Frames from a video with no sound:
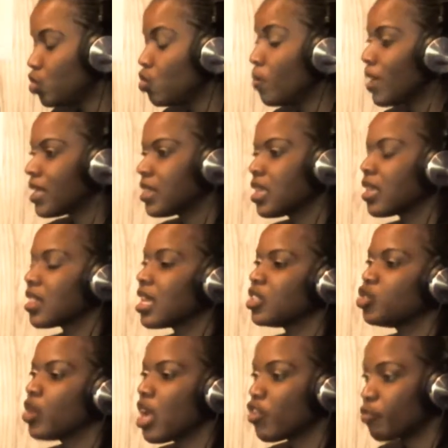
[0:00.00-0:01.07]
You might think
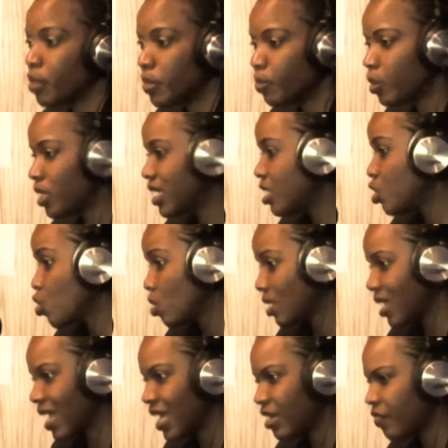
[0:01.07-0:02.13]
that you have people in your
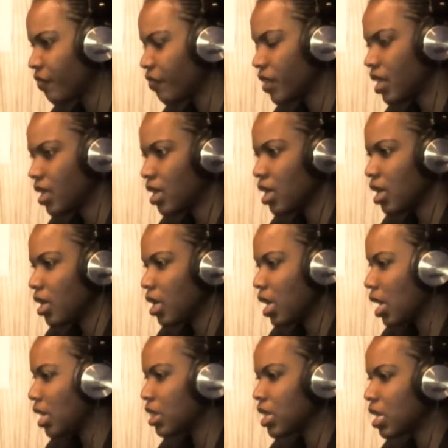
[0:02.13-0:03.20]
life
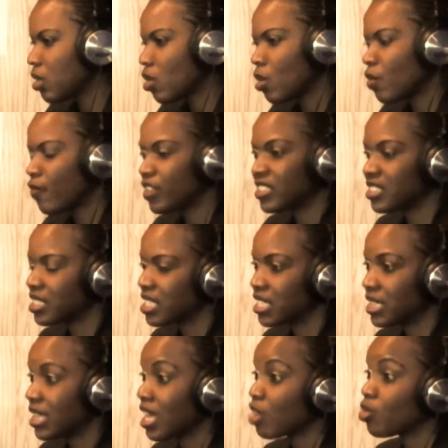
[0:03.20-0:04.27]
and then all of a
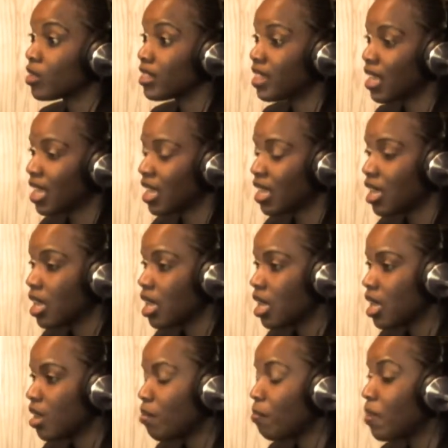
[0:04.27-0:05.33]
sudden they're not
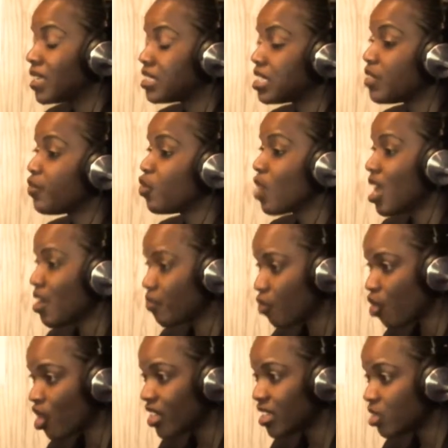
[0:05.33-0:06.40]
there. But if you have
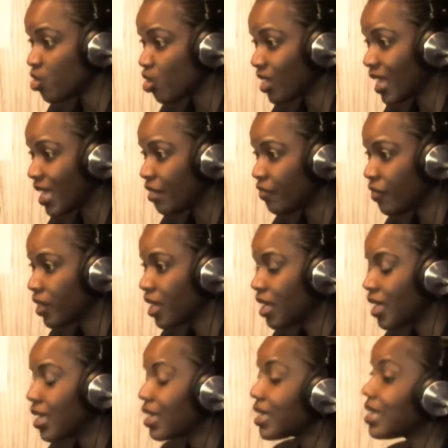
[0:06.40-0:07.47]
God in your life,
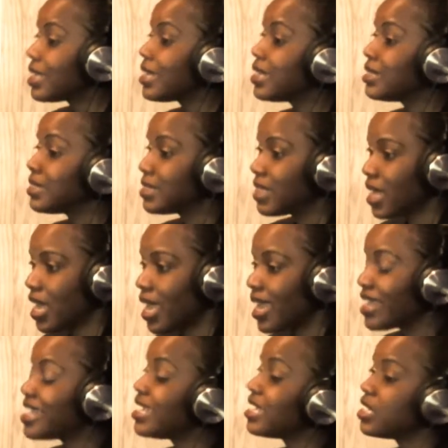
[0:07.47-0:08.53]
He is there,
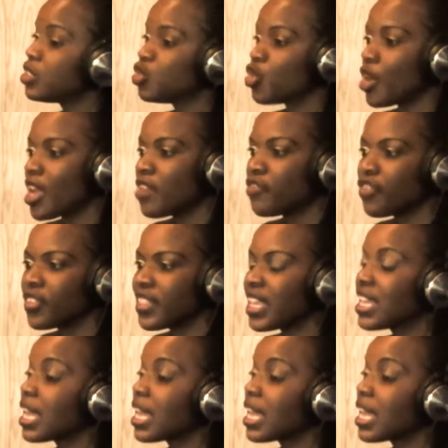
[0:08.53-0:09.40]
and He is your everything.